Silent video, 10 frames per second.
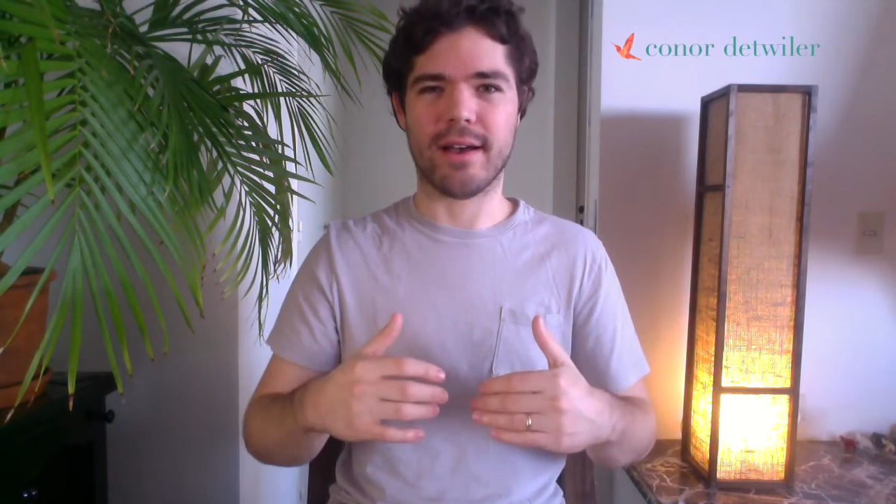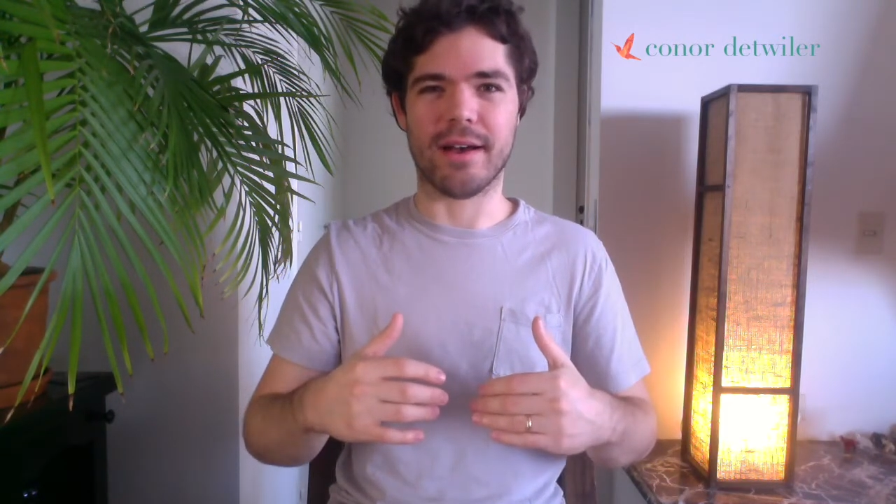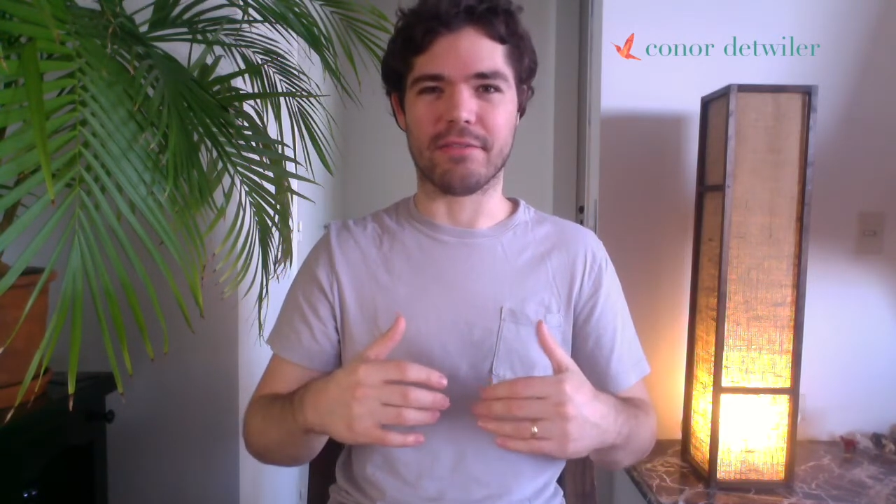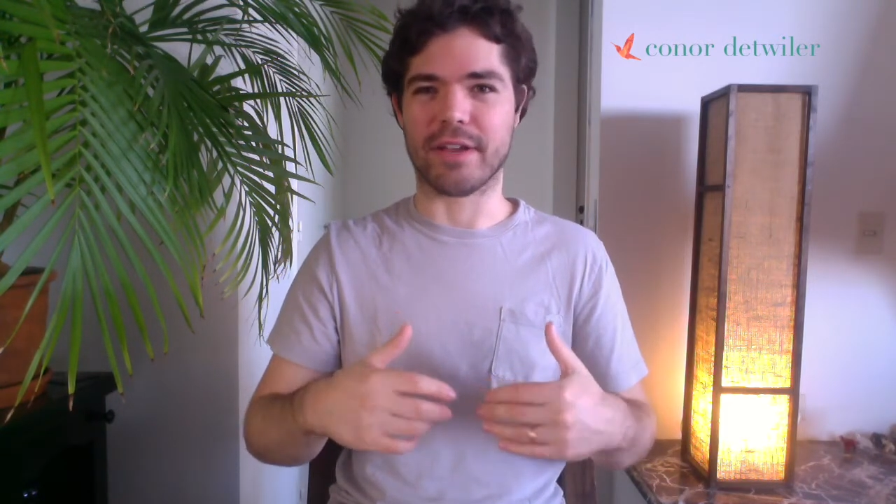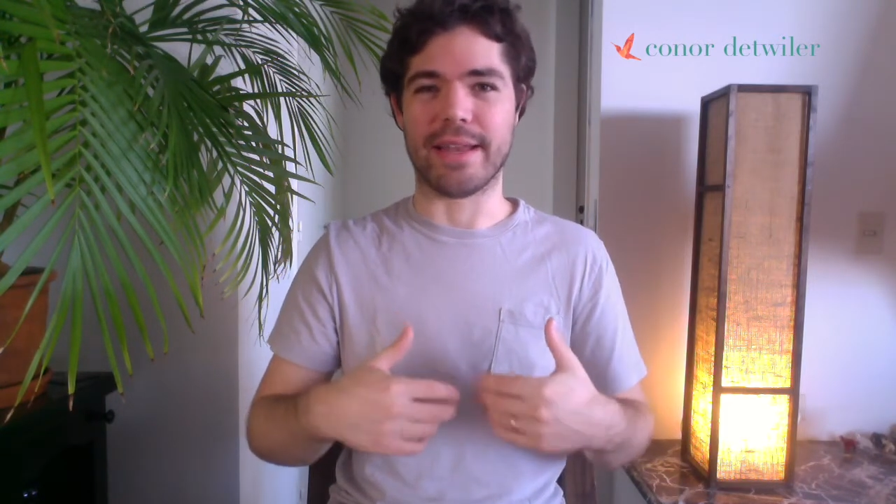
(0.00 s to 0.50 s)

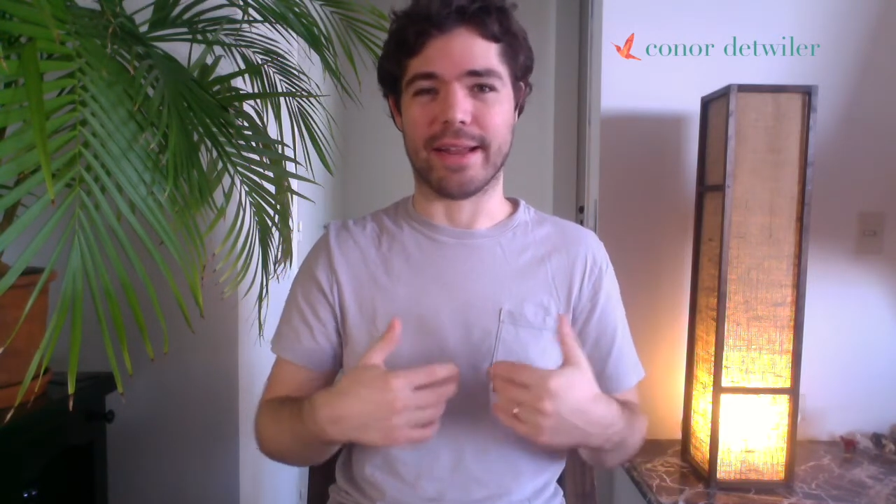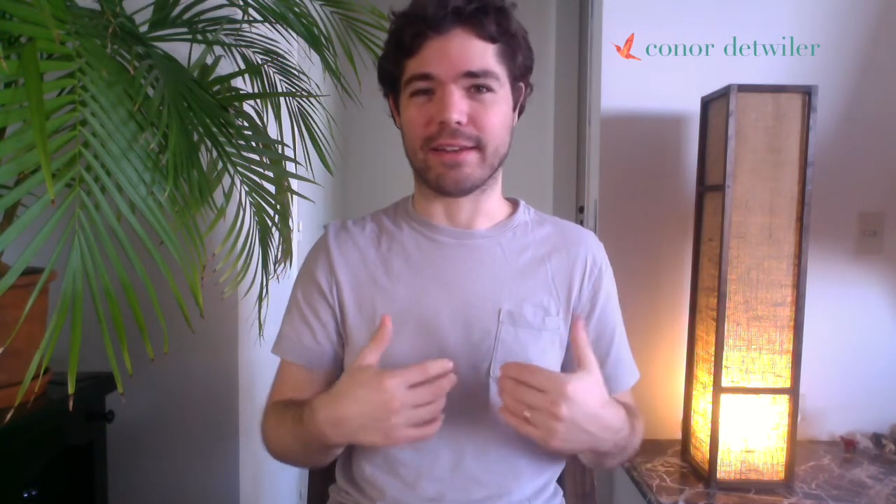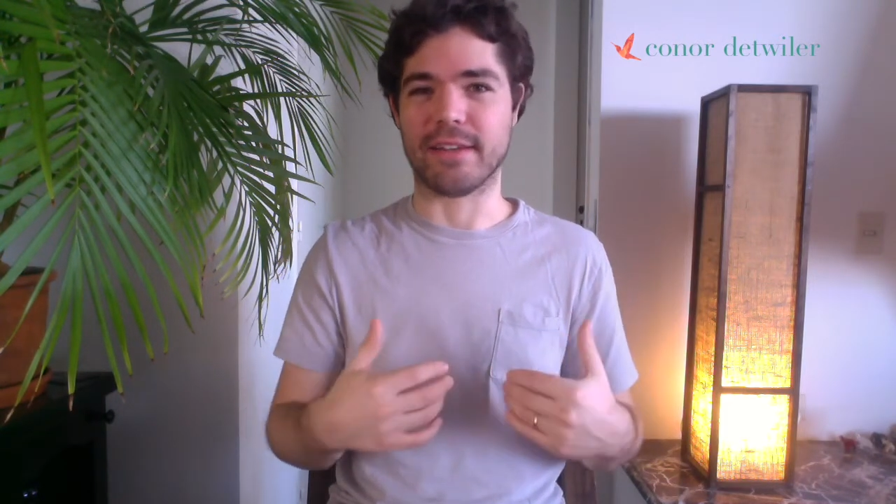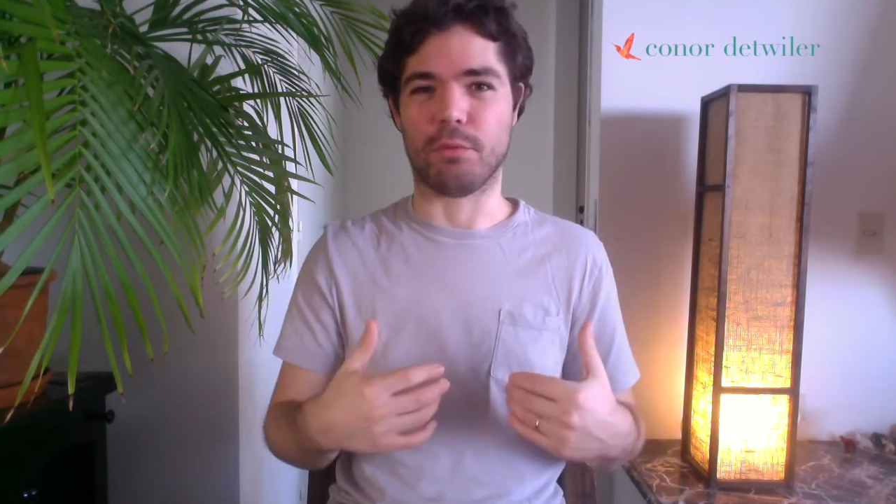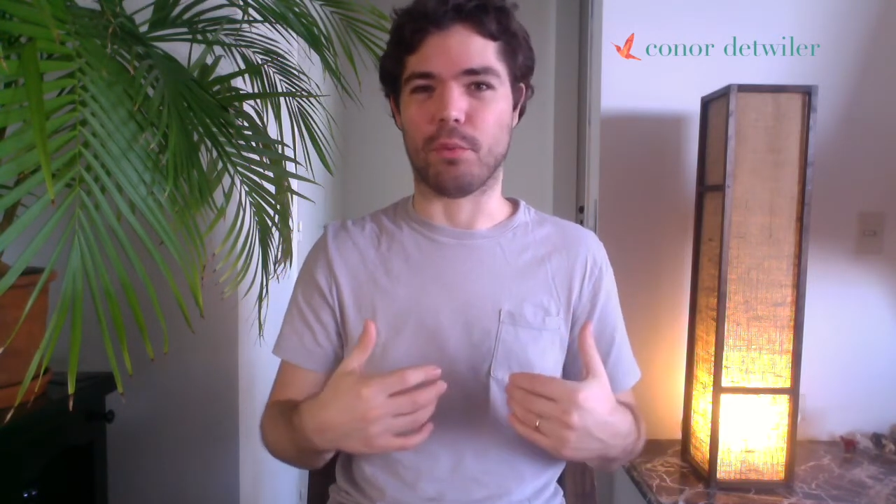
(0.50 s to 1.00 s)
of
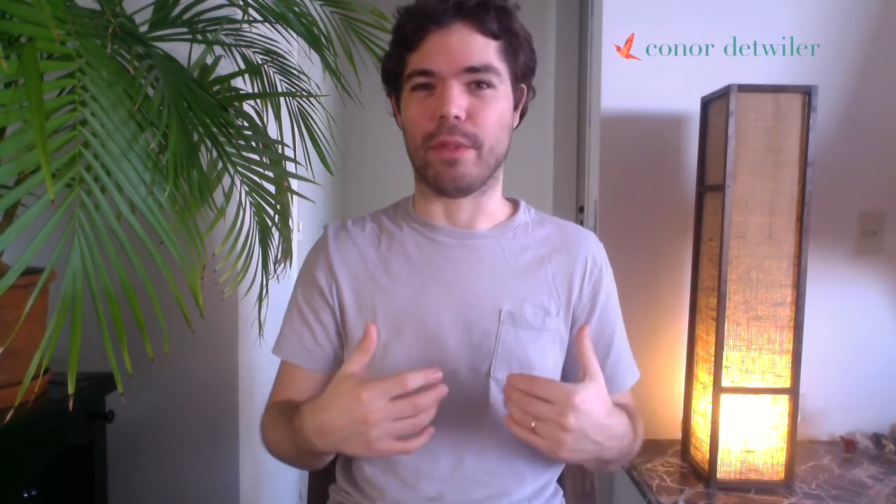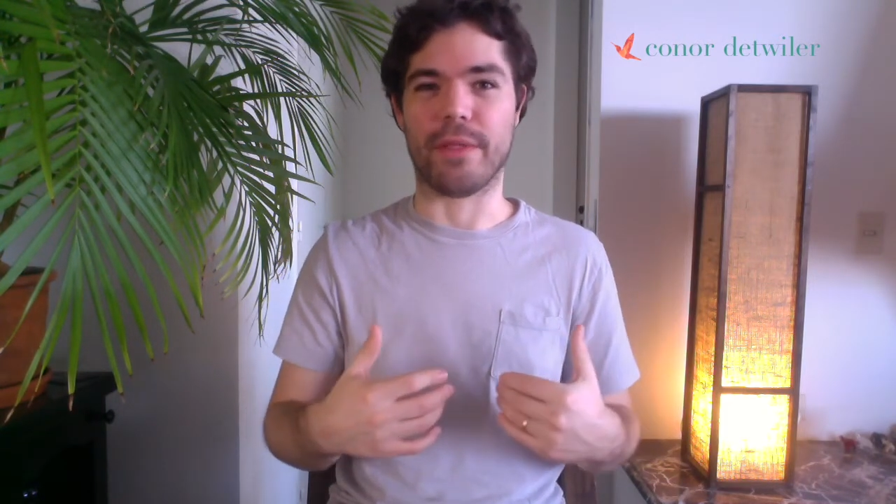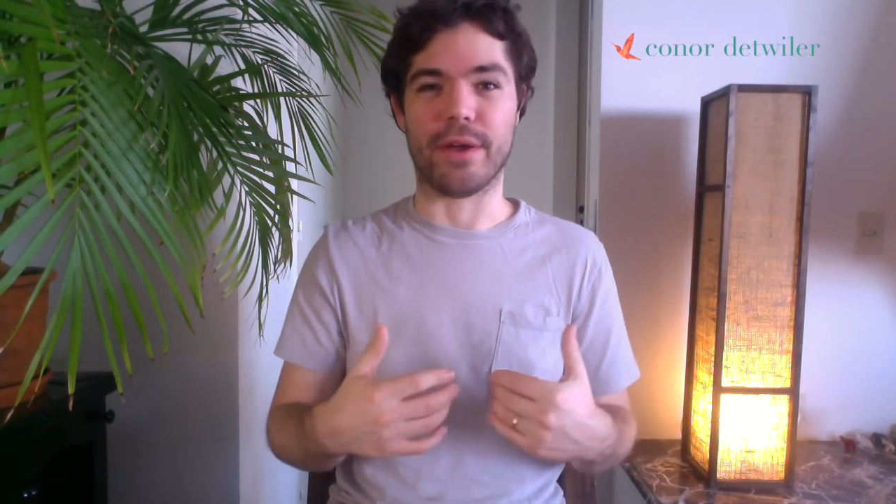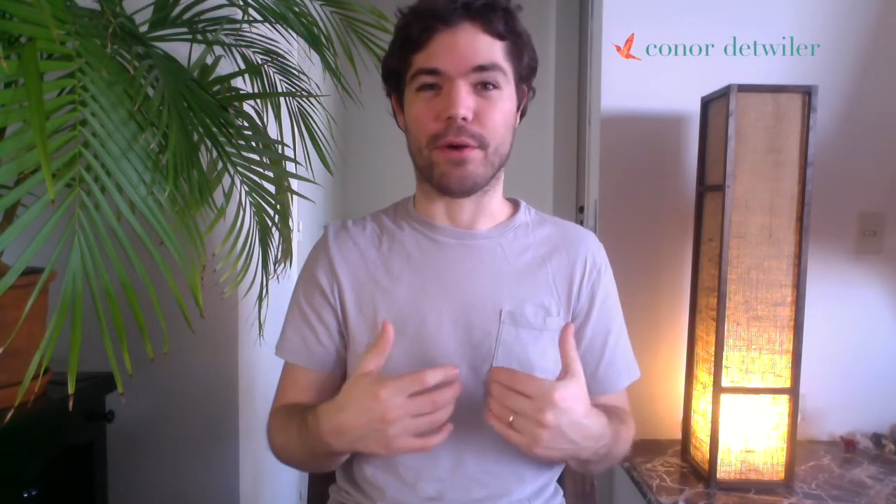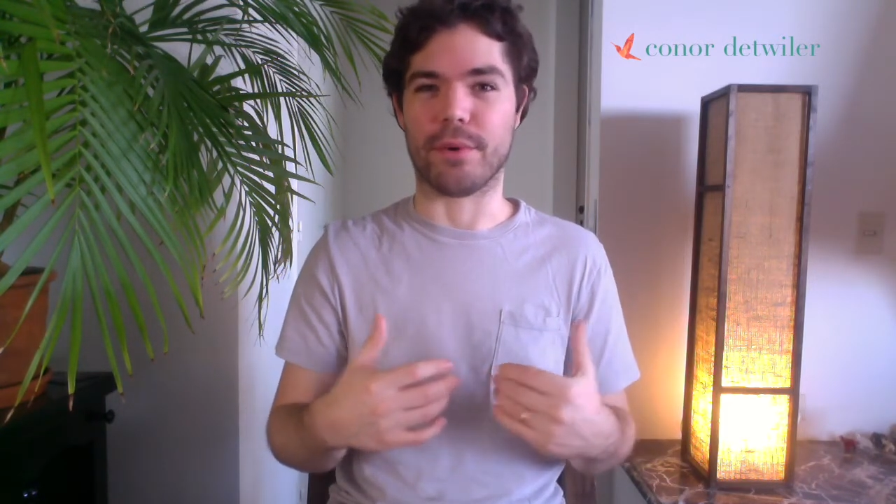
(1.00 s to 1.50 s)
connecting with what
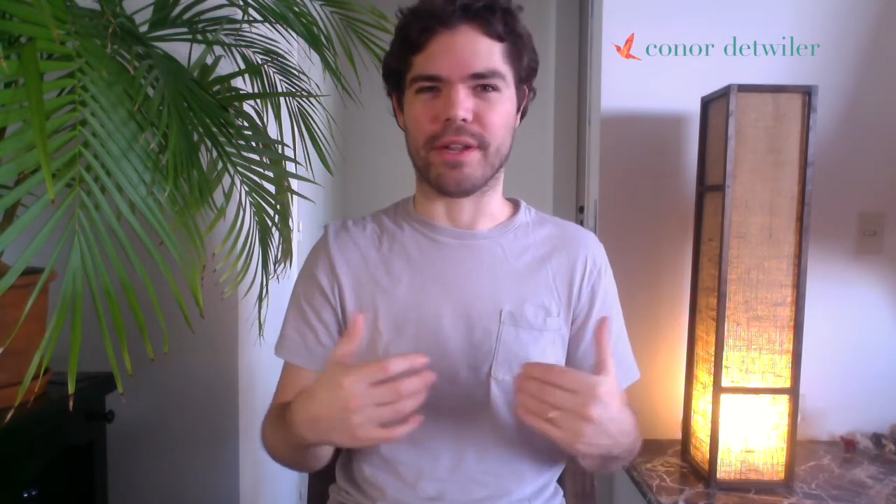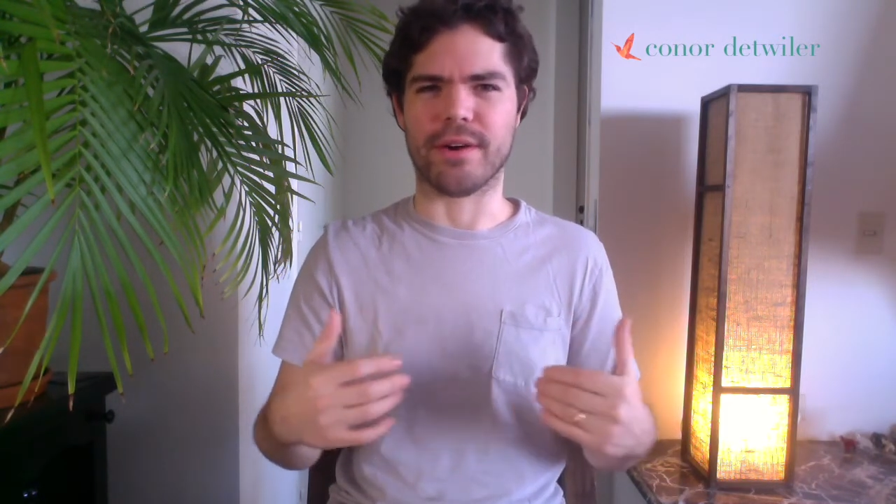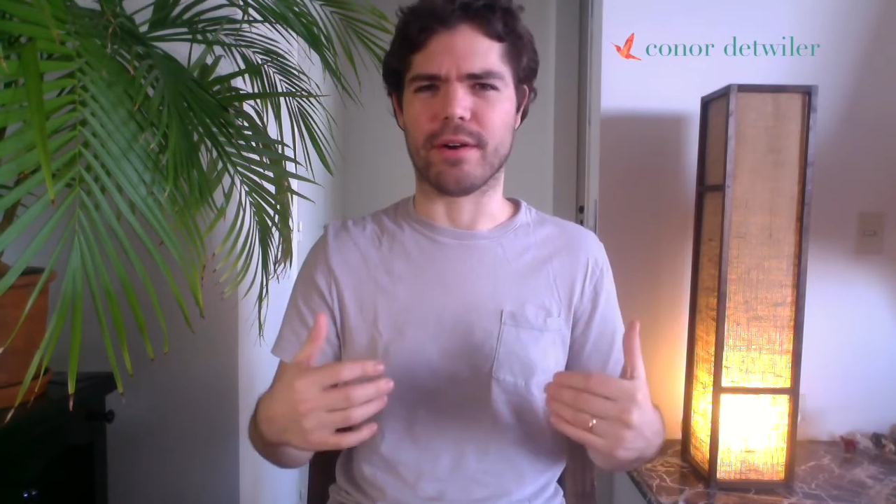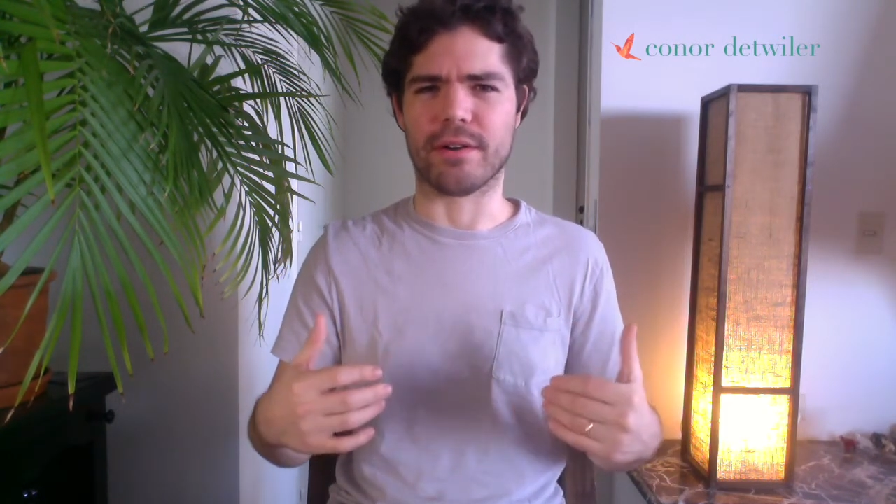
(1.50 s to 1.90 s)
they already are,